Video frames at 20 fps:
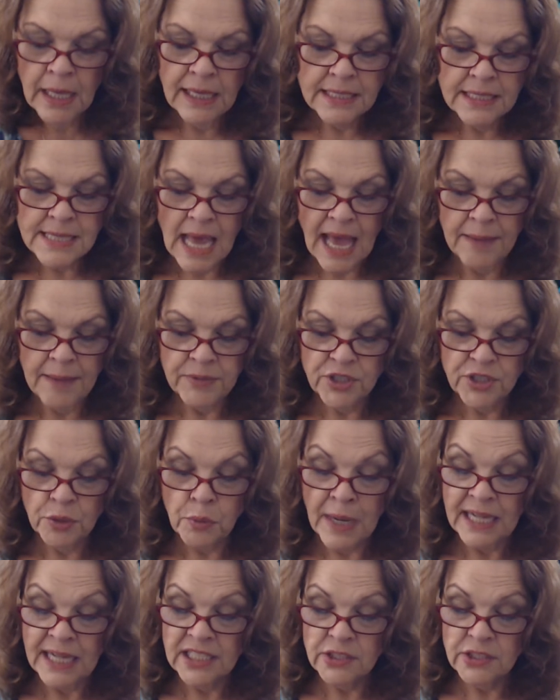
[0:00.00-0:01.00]
Time to
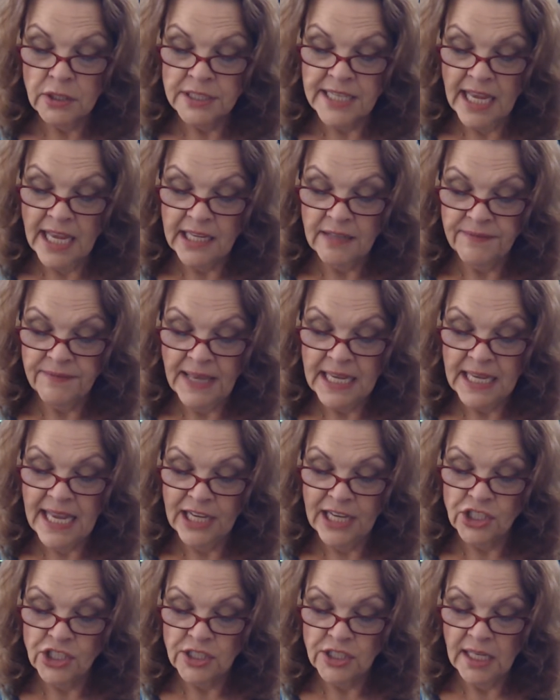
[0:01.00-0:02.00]
rest or take a
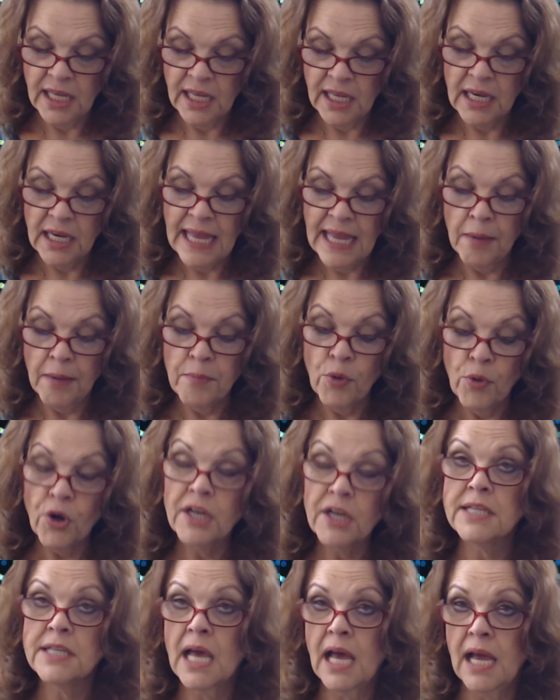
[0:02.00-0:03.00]
vacation. Allow more
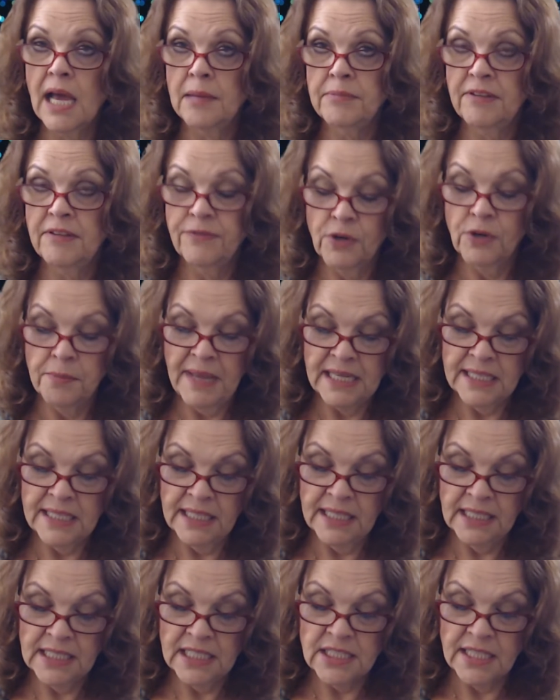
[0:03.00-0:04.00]
time before making
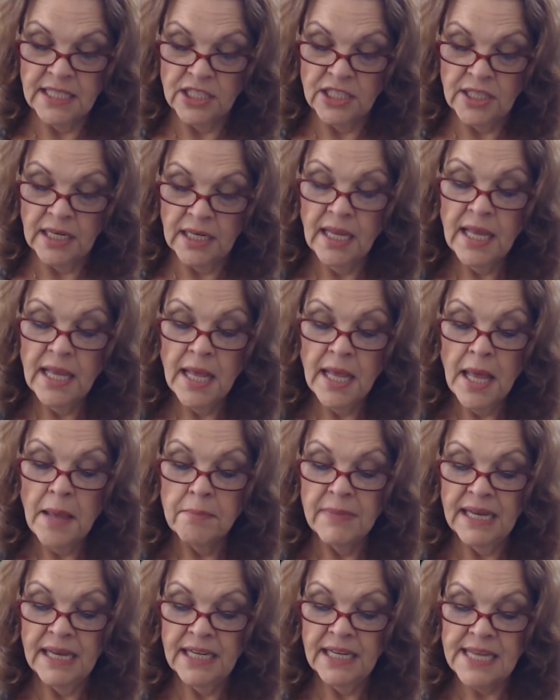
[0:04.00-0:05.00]
a decision.
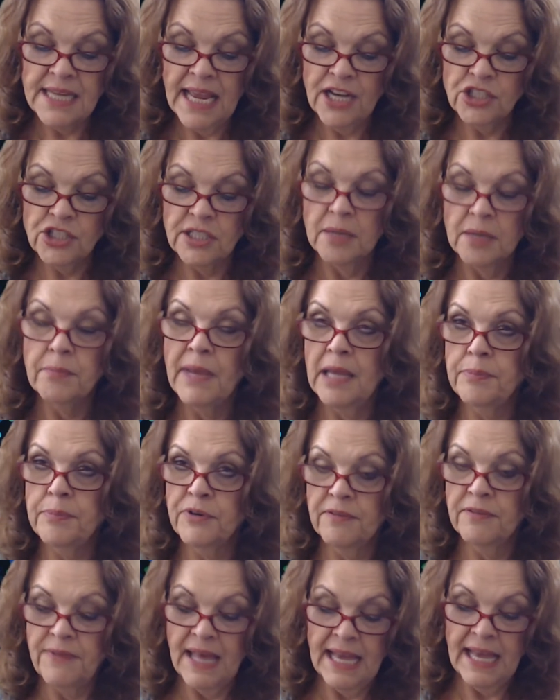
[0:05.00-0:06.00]
Meditation may
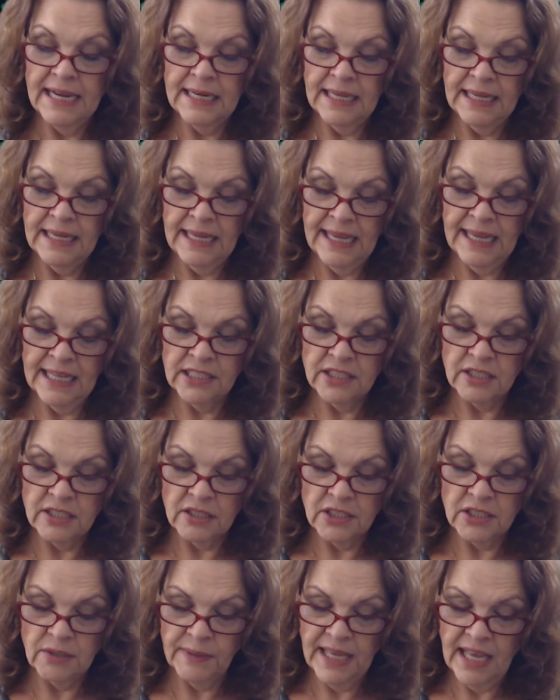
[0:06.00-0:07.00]
provide answer.
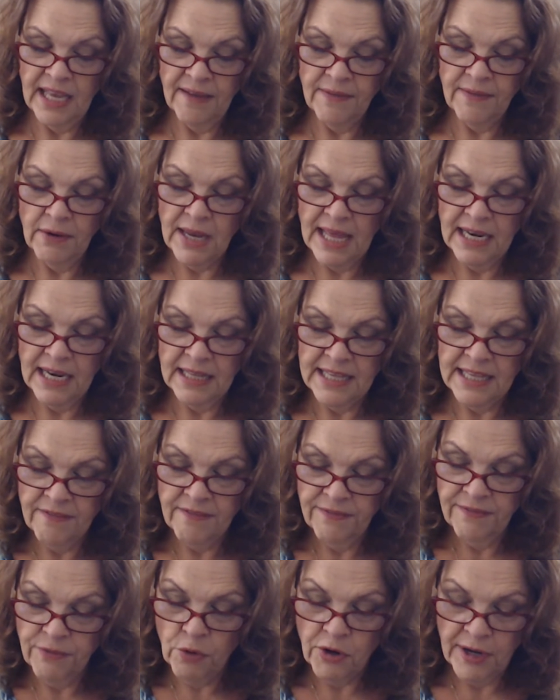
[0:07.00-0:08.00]
So we have a lot of
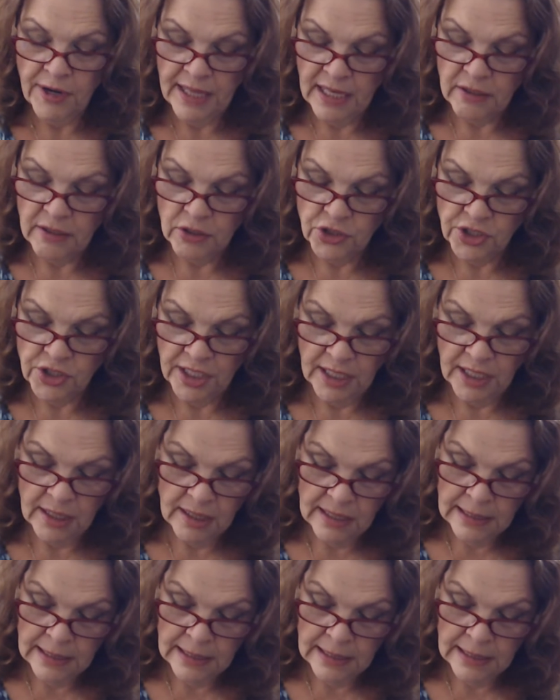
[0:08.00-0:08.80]
that for energy.